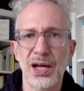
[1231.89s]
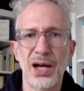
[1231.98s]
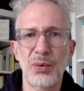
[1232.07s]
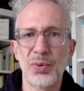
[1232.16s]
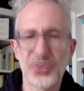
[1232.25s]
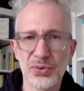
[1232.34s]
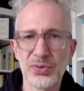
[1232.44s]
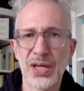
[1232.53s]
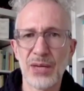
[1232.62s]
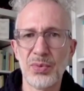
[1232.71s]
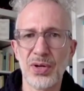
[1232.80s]
with 2
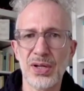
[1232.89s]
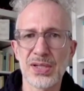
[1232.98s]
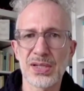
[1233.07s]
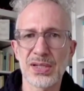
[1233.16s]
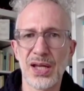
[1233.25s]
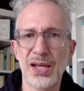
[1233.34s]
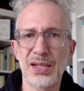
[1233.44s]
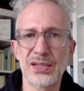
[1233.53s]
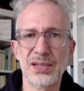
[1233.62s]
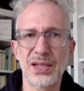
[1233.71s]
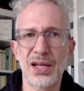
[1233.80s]
cameras,
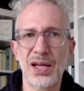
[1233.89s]
and